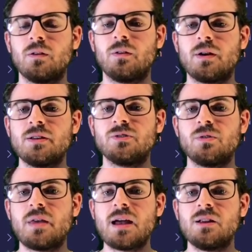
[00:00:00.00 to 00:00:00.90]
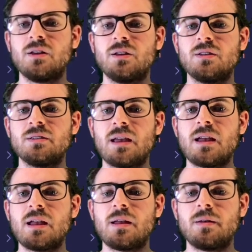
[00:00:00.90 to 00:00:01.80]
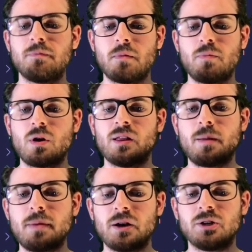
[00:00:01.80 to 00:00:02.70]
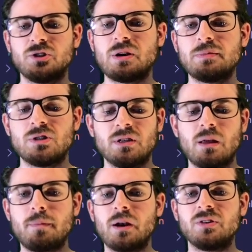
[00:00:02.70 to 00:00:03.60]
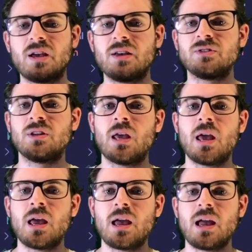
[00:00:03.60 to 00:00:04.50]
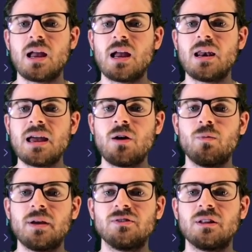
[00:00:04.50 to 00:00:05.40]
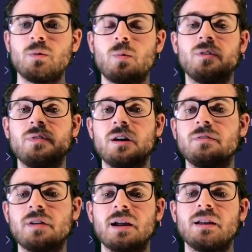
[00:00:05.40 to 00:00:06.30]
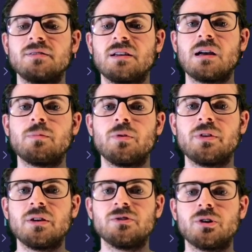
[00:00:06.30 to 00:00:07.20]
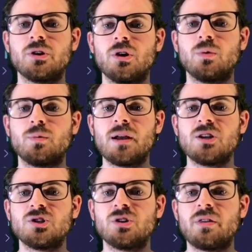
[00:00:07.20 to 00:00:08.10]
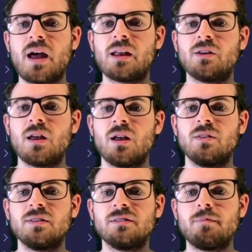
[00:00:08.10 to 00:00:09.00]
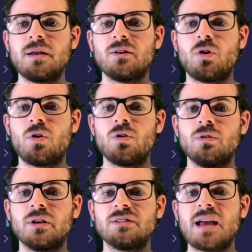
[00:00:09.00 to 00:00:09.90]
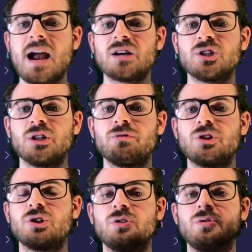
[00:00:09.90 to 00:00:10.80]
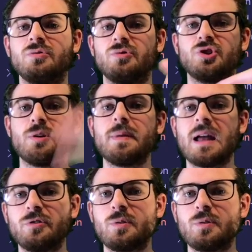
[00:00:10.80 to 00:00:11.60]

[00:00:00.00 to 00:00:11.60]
All right, so that is a probably a better description and a better test. And now basically what we're verifying is a couple things in our code. We're making sure that this emit call is actually stripping out the